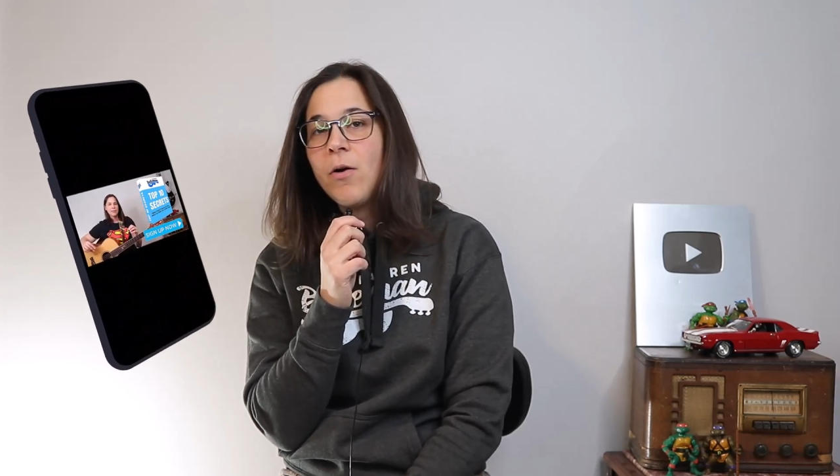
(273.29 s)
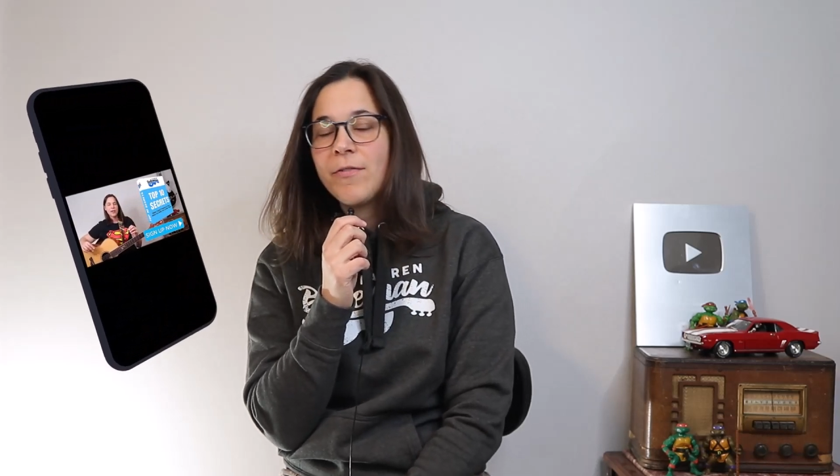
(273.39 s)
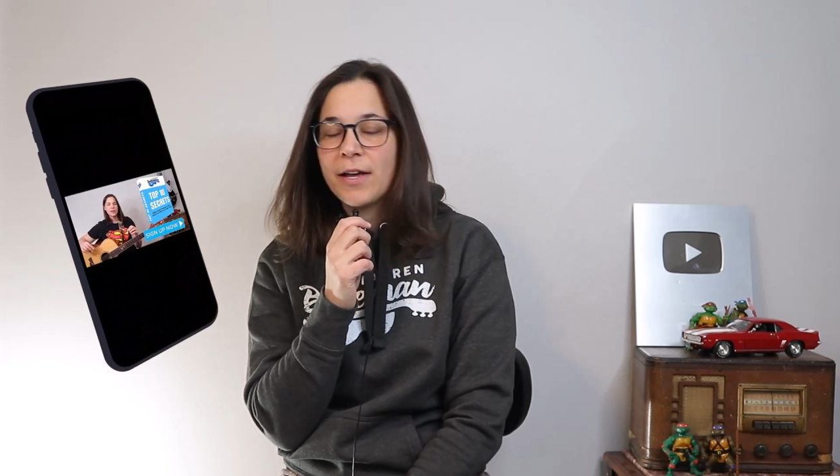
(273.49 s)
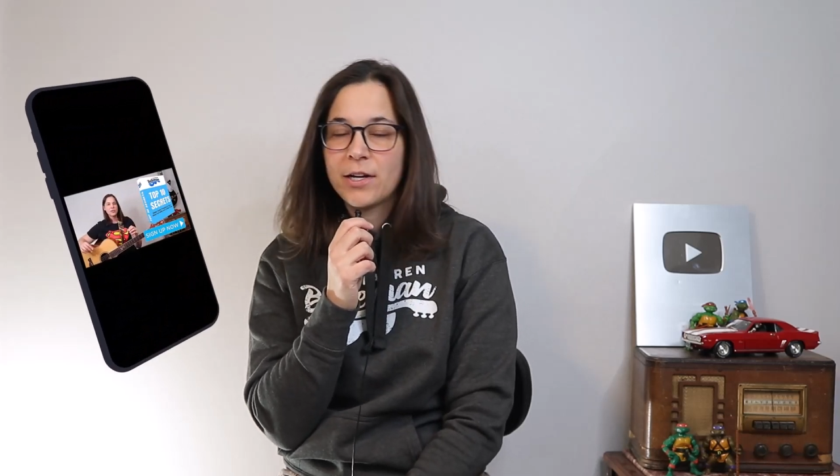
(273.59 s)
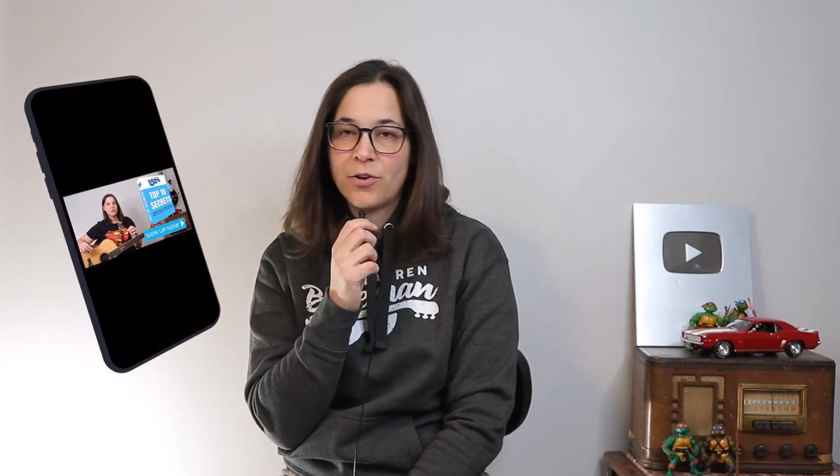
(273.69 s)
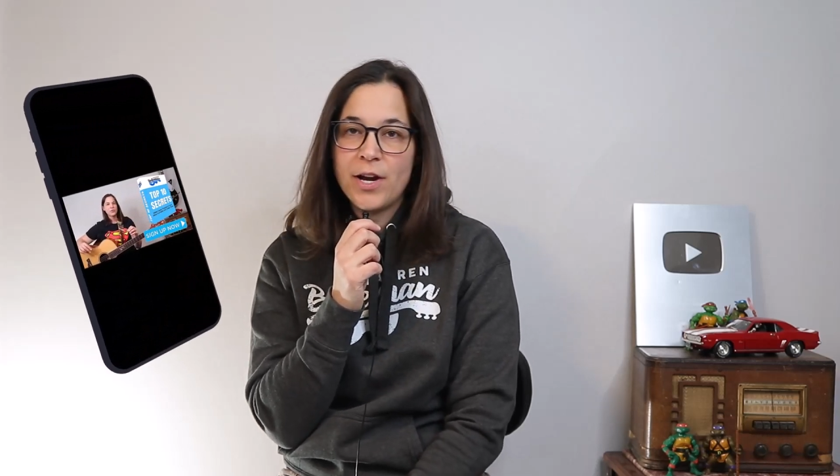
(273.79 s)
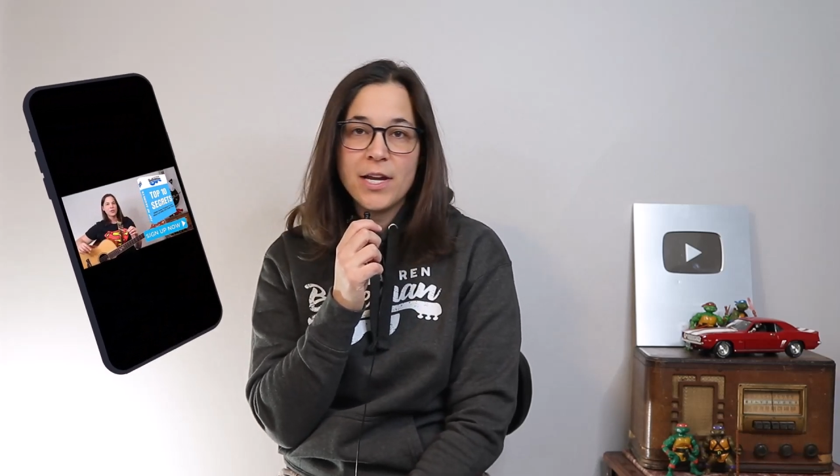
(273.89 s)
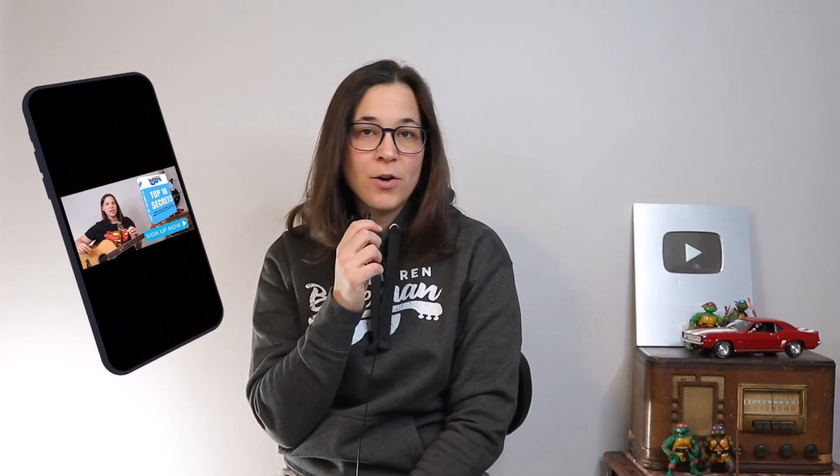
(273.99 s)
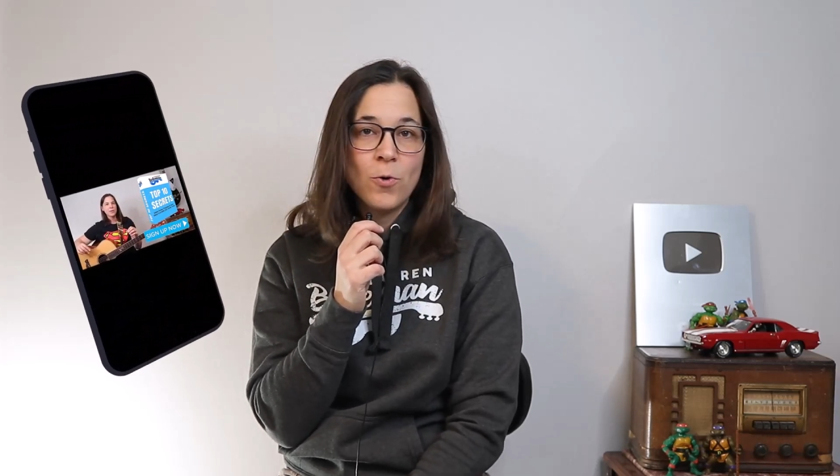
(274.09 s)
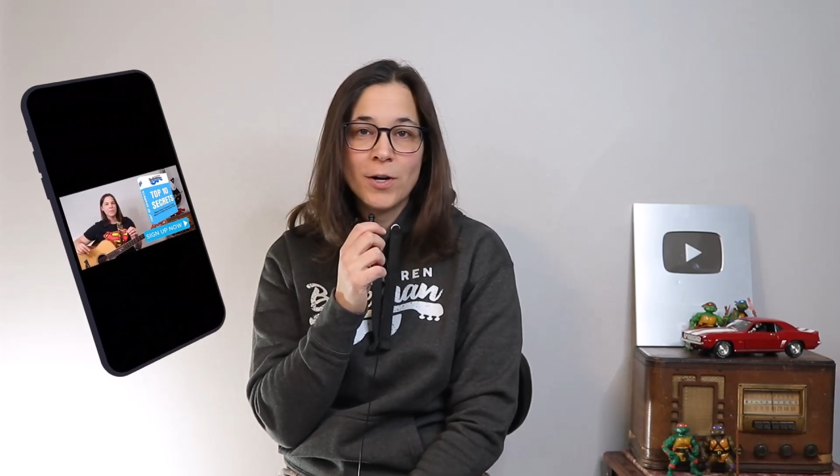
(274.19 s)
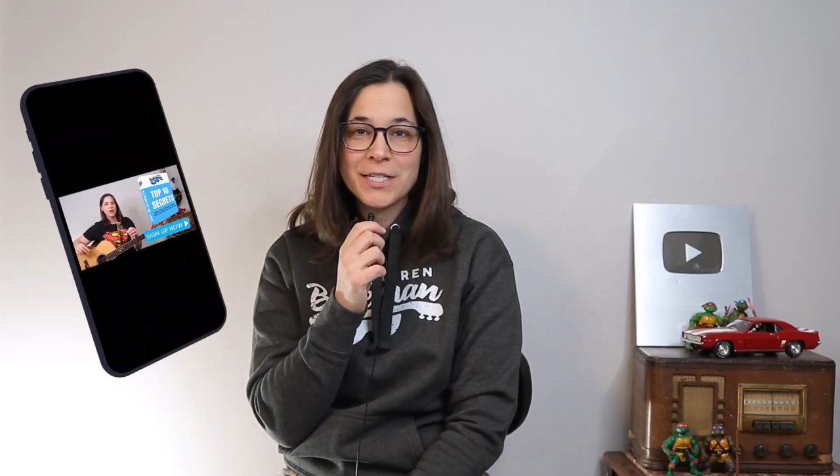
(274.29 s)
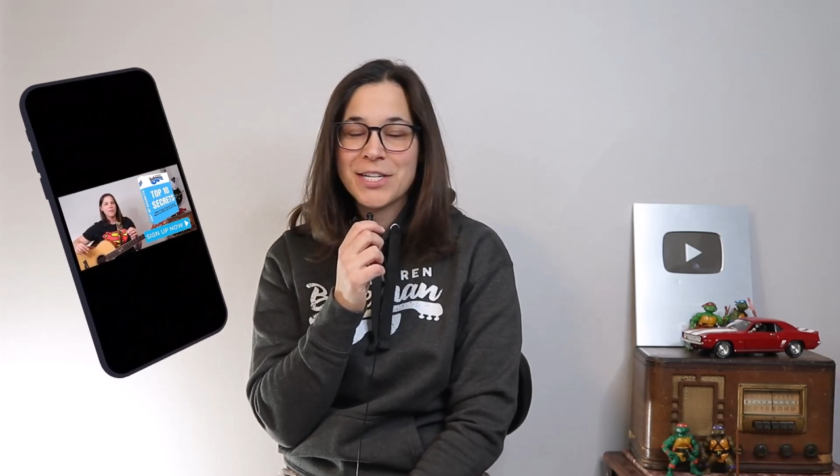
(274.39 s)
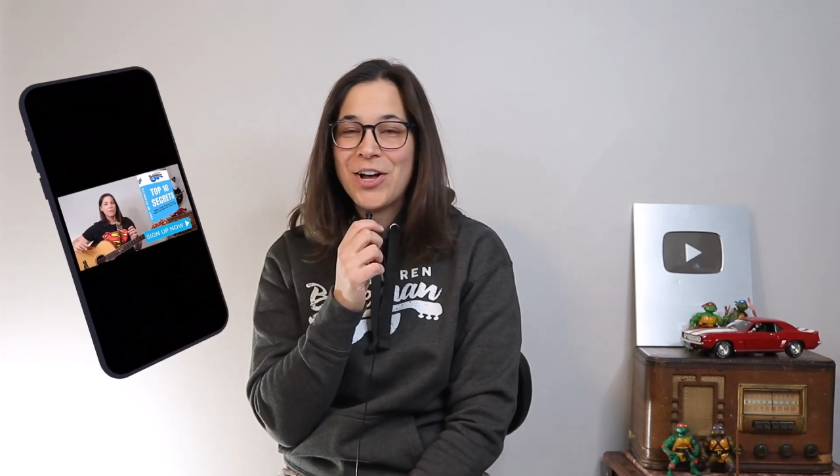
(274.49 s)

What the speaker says: I've got a great course